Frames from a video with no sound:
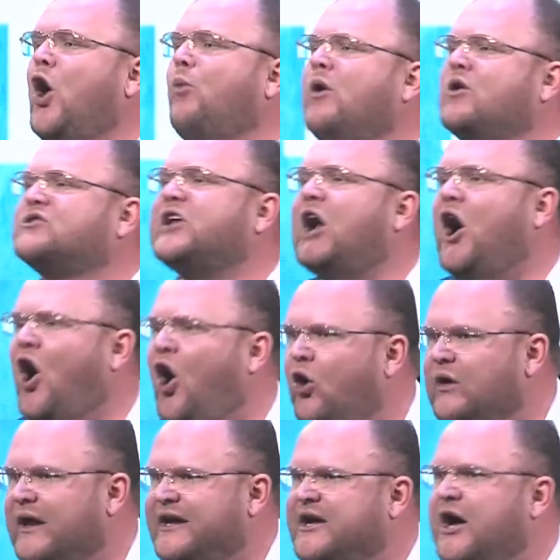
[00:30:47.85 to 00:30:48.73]
want the
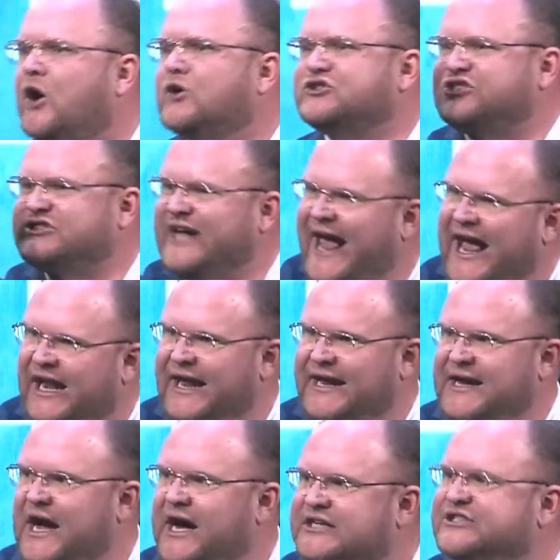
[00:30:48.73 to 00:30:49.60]
Holy Ghost
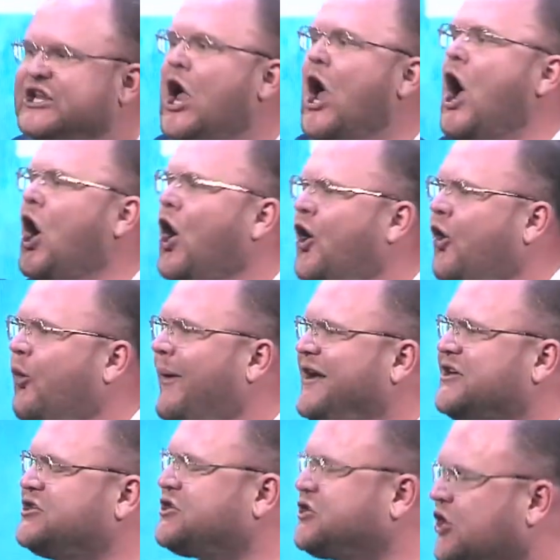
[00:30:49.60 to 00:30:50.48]
telling us who
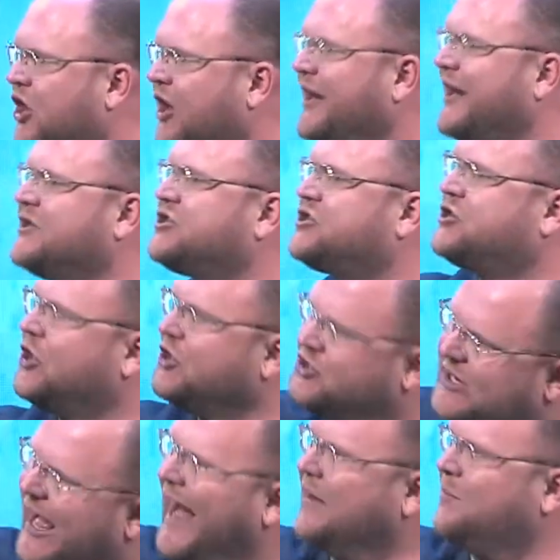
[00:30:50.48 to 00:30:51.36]
we should and should
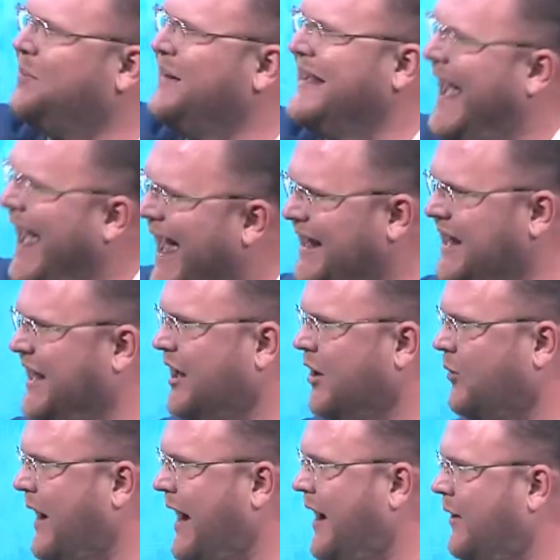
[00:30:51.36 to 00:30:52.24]
not be hanging
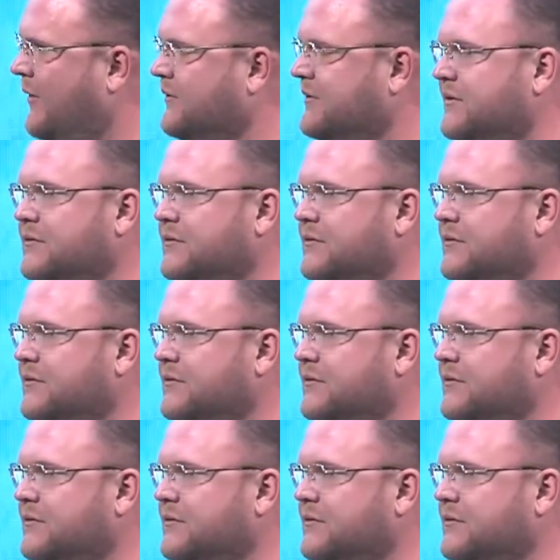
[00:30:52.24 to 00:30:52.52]
around.